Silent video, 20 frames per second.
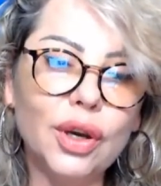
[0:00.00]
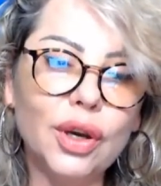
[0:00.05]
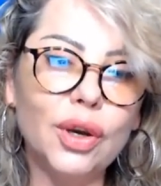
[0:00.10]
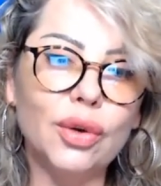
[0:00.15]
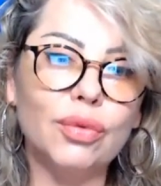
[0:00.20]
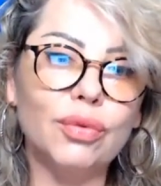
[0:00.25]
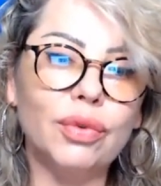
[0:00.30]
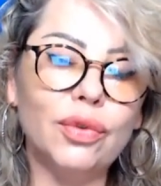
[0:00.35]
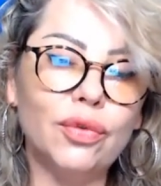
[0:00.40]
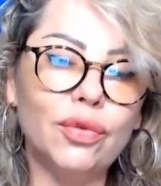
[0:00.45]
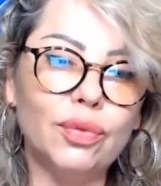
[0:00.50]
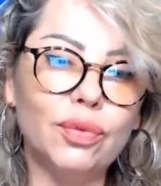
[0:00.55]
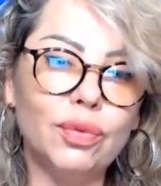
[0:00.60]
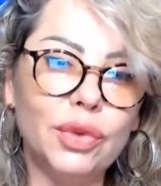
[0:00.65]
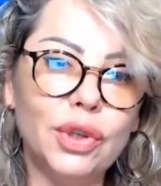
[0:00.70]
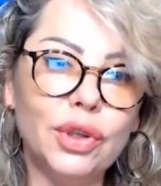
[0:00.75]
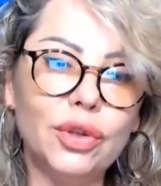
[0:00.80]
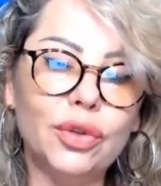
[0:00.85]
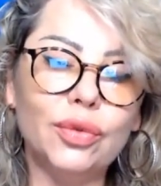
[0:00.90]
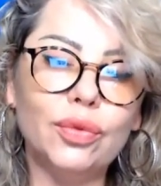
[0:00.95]
with
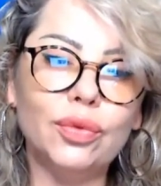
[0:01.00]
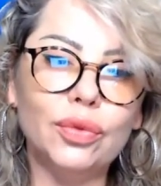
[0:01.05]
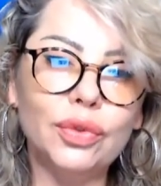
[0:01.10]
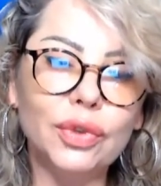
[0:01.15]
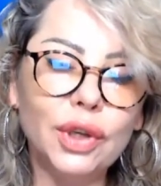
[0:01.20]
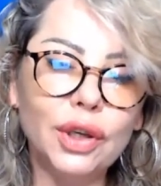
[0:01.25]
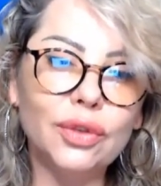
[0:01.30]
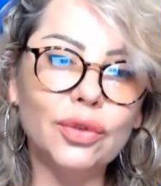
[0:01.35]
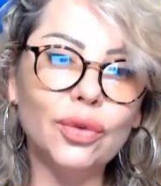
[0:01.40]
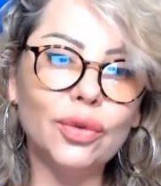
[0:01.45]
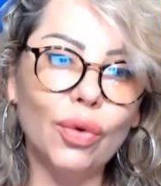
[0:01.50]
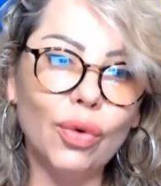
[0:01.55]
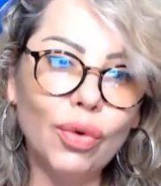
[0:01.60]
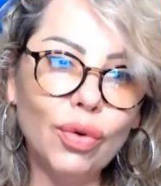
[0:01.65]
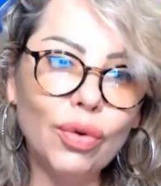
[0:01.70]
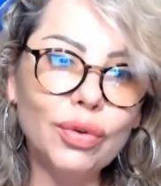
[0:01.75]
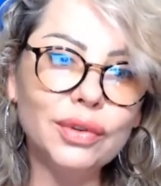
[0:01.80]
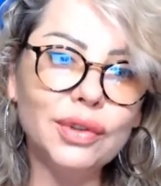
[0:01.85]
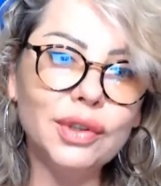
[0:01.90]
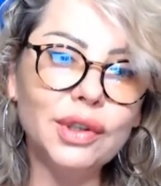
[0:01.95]
me, you will get
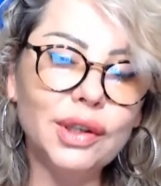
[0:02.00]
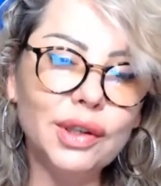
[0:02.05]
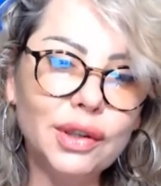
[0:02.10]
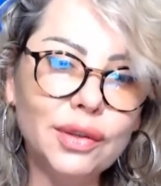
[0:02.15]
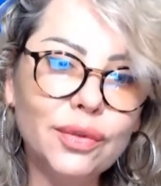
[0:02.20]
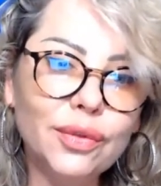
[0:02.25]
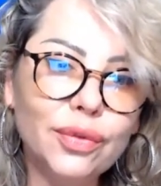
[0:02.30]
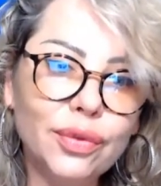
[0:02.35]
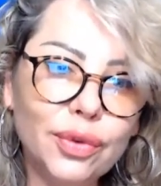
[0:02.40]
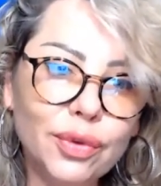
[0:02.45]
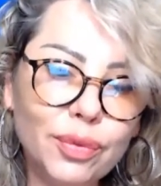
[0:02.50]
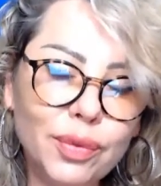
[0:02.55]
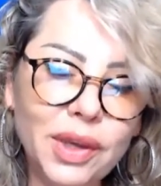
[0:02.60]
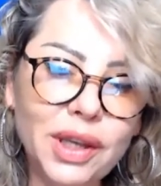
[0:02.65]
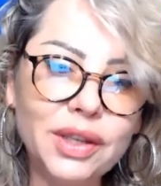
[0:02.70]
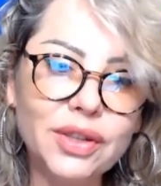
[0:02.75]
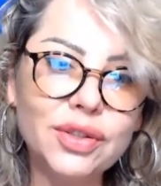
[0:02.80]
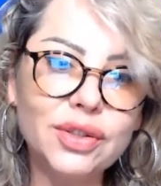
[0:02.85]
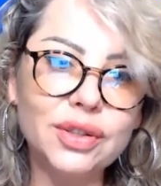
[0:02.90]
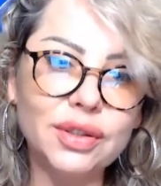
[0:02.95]
all the
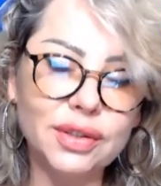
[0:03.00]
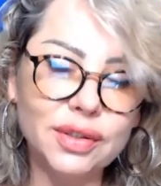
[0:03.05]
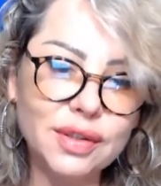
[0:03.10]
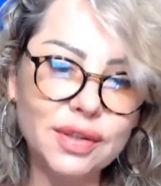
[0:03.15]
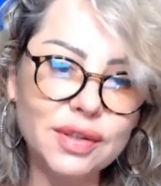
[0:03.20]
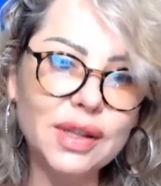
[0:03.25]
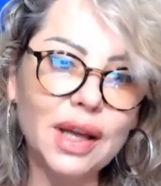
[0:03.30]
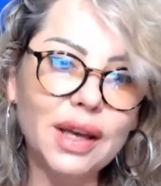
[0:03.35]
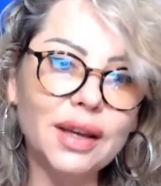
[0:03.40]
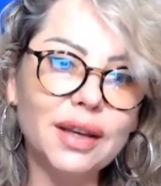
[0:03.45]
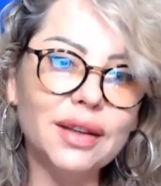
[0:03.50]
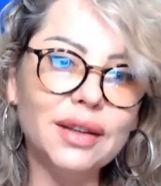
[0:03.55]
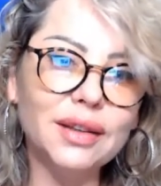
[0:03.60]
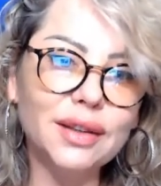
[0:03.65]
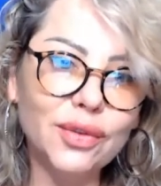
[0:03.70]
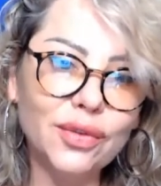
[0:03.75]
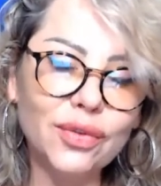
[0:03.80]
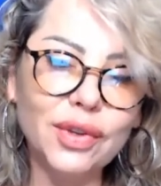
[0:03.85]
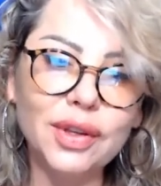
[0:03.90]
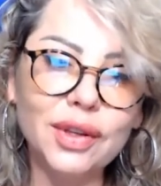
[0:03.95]
information. It's like an
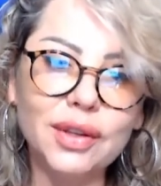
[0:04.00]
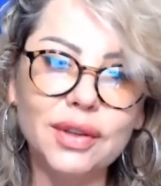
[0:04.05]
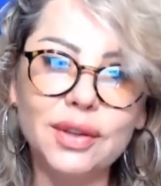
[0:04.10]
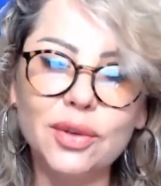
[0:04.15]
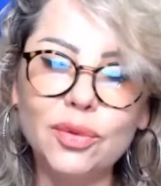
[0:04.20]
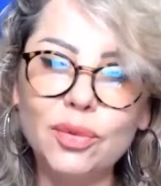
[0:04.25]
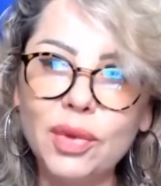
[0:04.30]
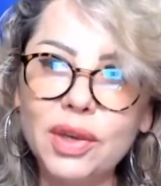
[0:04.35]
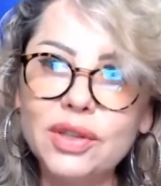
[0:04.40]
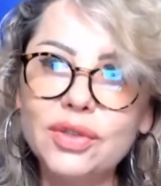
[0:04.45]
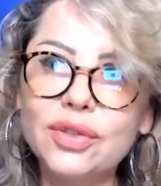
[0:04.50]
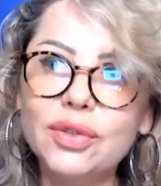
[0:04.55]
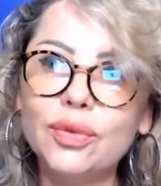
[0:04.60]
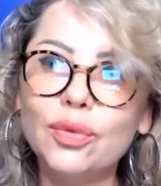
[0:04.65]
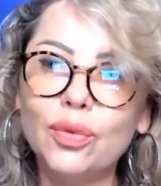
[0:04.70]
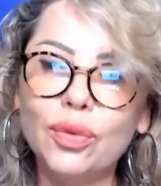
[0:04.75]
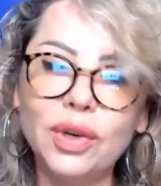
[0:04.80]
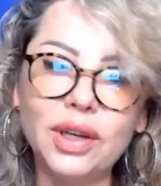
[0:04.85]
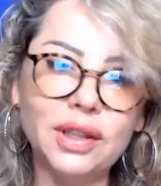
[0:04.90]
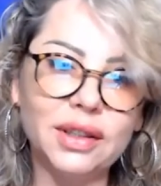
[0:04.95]
event. Imagine
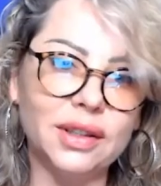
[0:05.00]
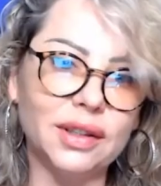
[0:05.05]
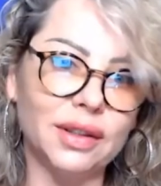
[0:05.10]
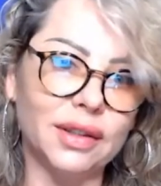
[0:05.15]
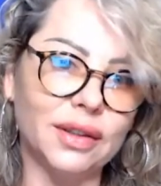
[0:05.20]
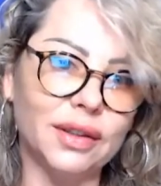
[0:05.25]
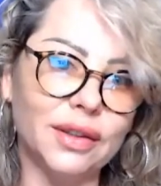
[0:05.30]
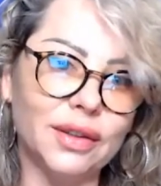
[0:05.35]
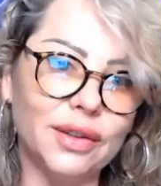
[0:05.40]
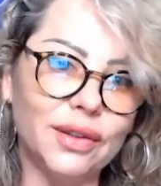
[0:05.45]
wedding.